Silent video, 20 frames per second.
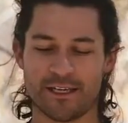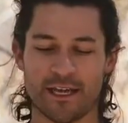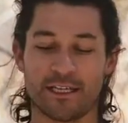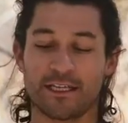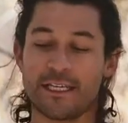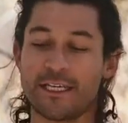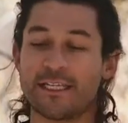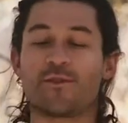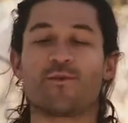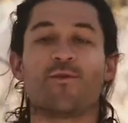at
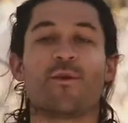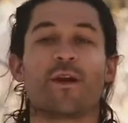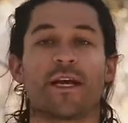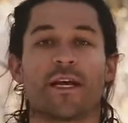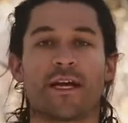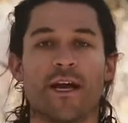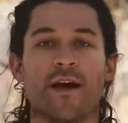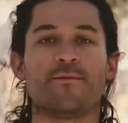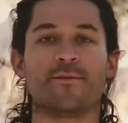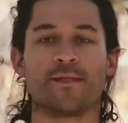least what
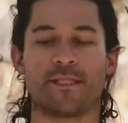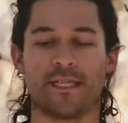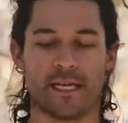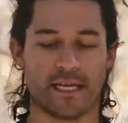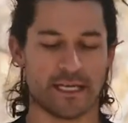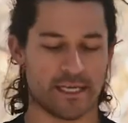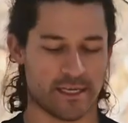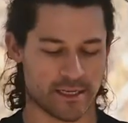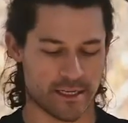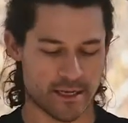it comes
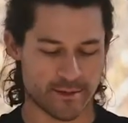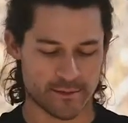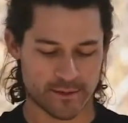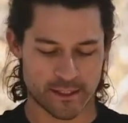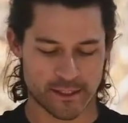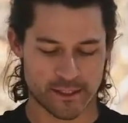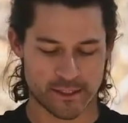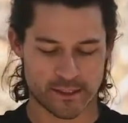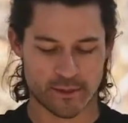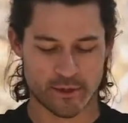in. It comes
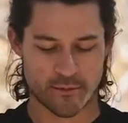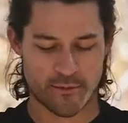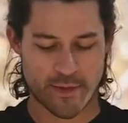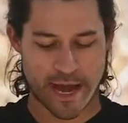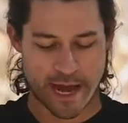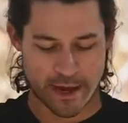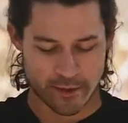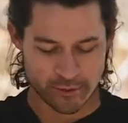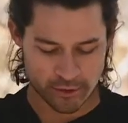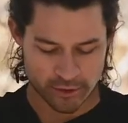in this little
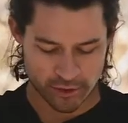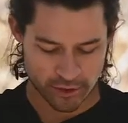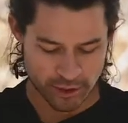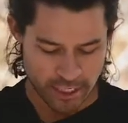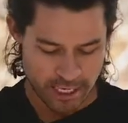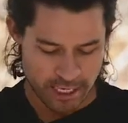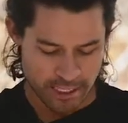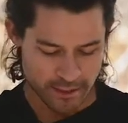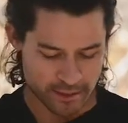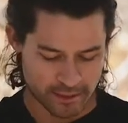pouch.
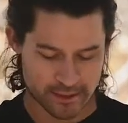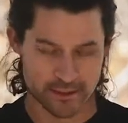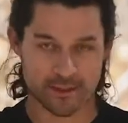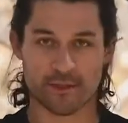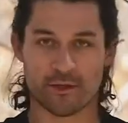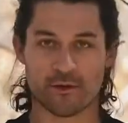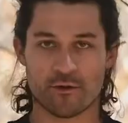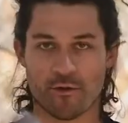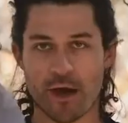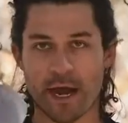This is
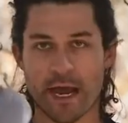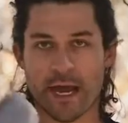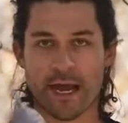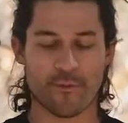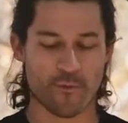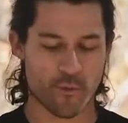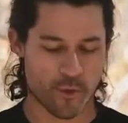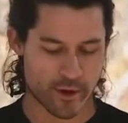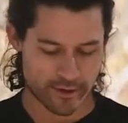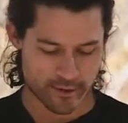the gray,
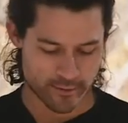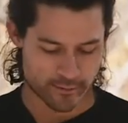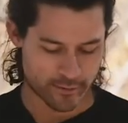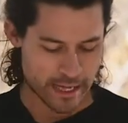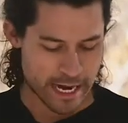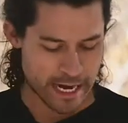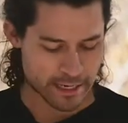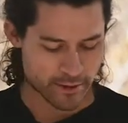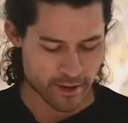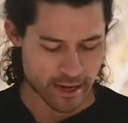I'm wearing the
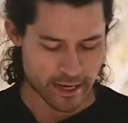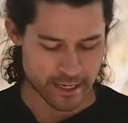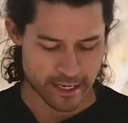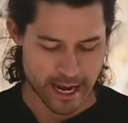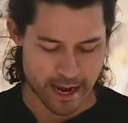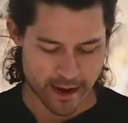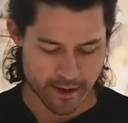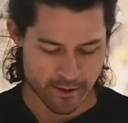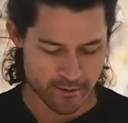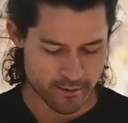black right
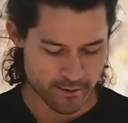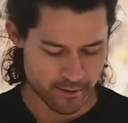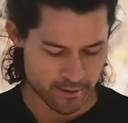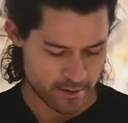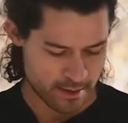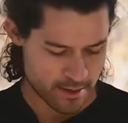now.